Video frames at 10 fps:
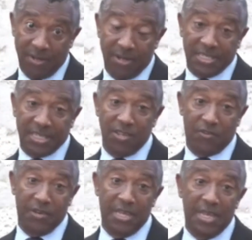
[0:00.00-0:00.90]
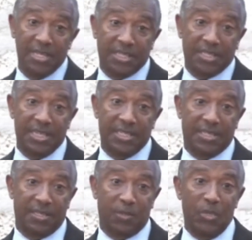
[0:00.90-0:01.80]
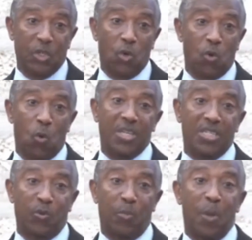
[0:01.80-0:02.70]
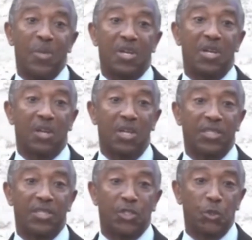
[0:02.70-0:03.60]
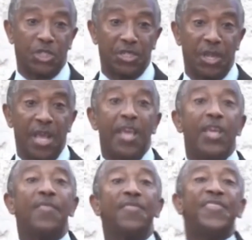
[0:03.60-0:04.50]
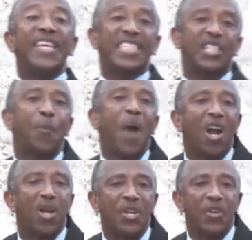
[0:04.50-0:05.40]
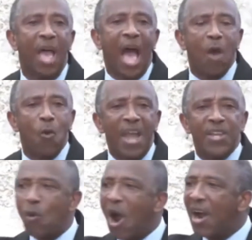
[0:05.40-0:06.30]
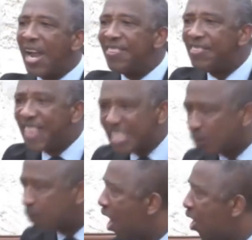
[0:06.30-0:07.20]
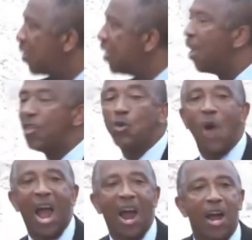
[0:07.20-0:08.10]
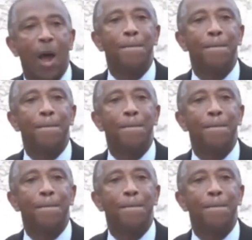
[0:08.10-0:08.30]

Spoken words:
this country still is to be told what is a Republican constitution. This is a parliament, and when you are in this parliament, you are a